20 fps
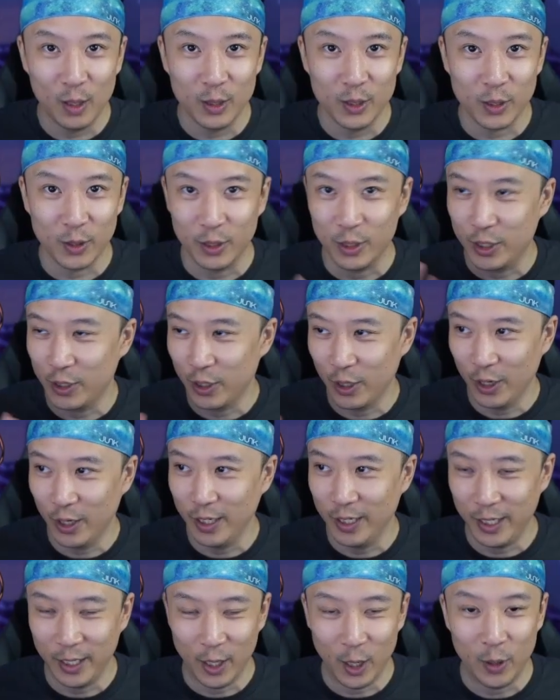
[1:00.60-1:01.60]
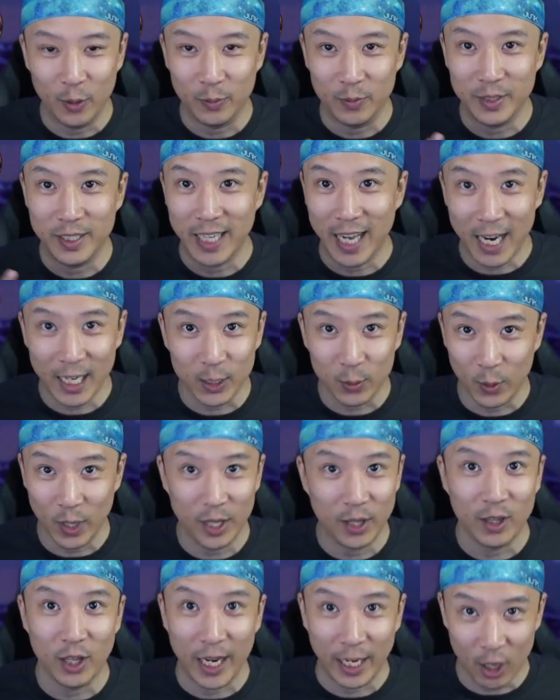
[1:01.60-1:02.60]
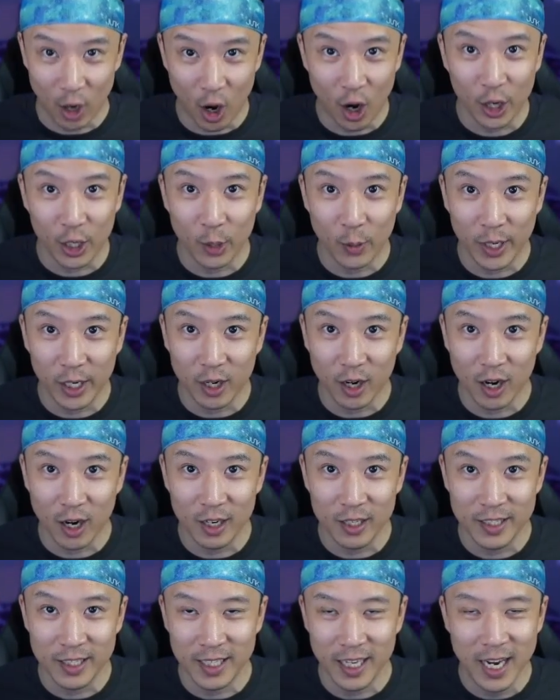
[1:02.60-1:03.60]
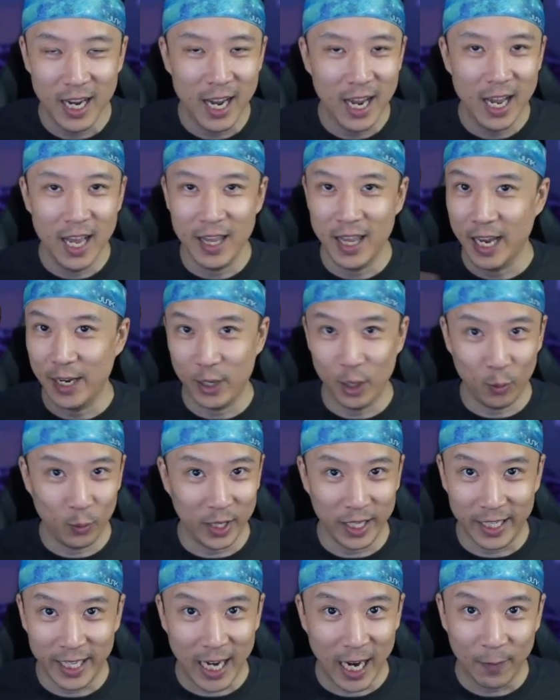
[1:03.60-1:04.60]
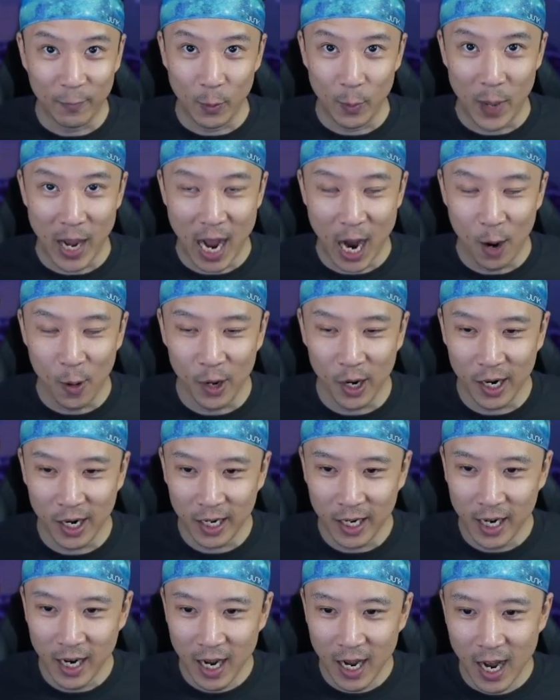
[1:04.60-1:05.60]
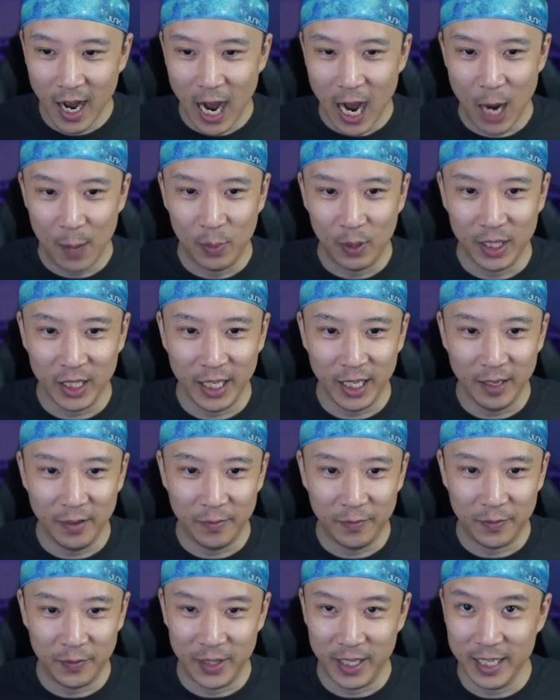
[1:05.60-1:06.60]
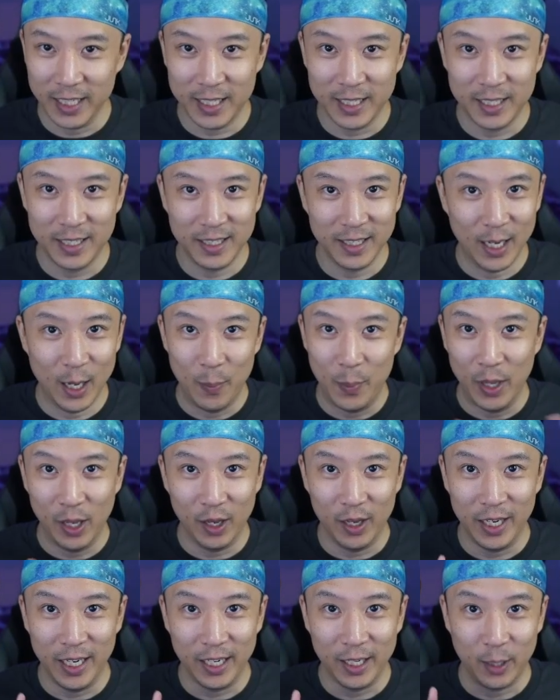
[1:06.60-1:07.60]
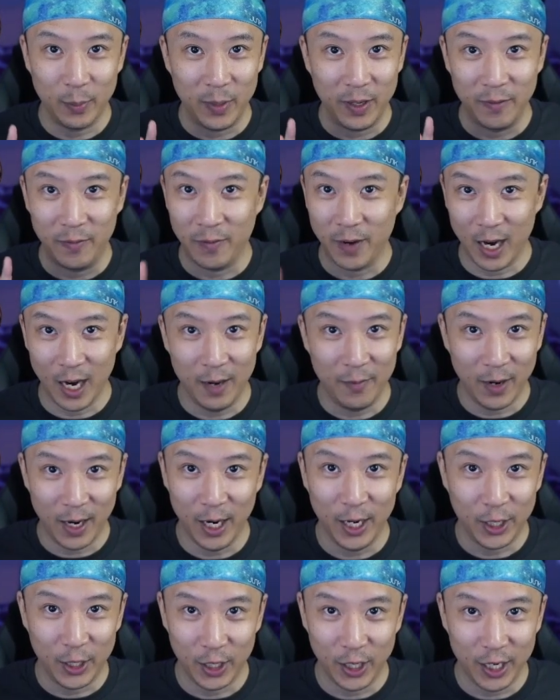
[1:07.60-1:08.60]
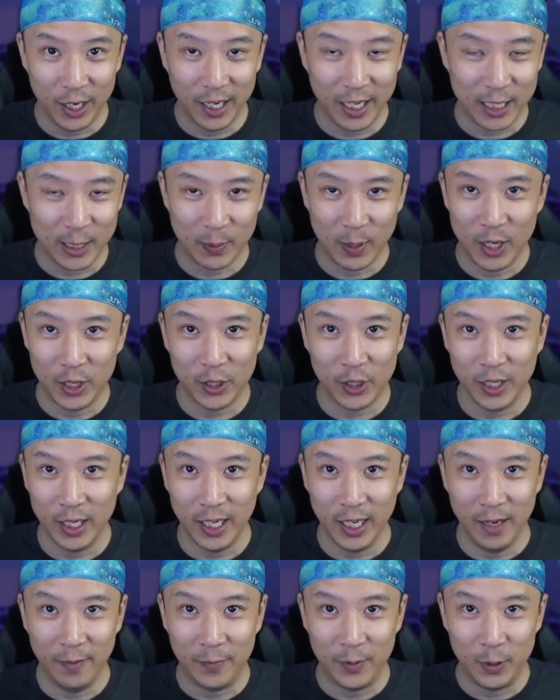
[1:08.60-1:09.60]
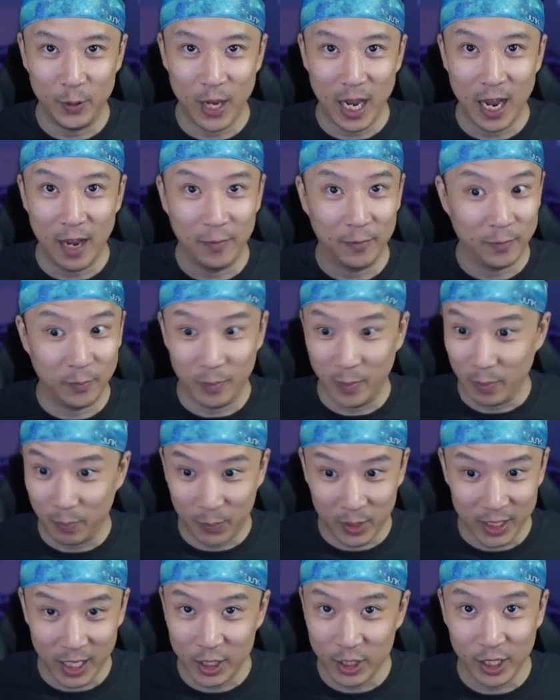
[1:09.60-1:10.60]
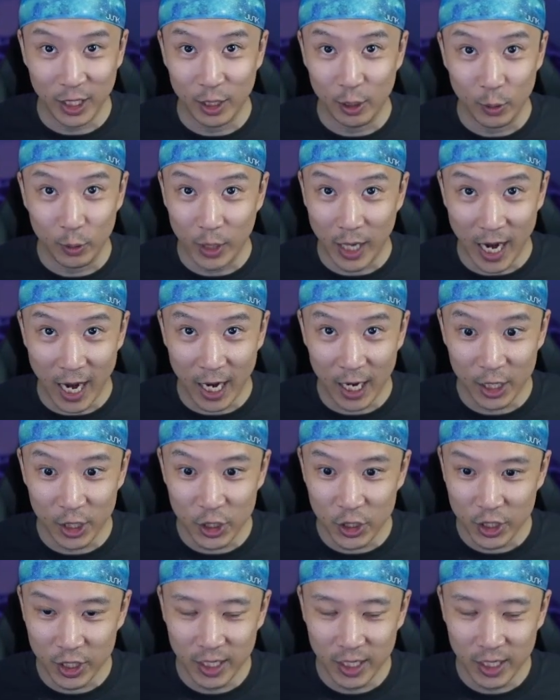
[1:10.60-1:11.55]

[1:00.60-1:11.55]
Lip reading: or certain, decks with like ongoing cards that don't really care for power. I believe this ability could be very, very good, especially if you have potentially Luke Cage.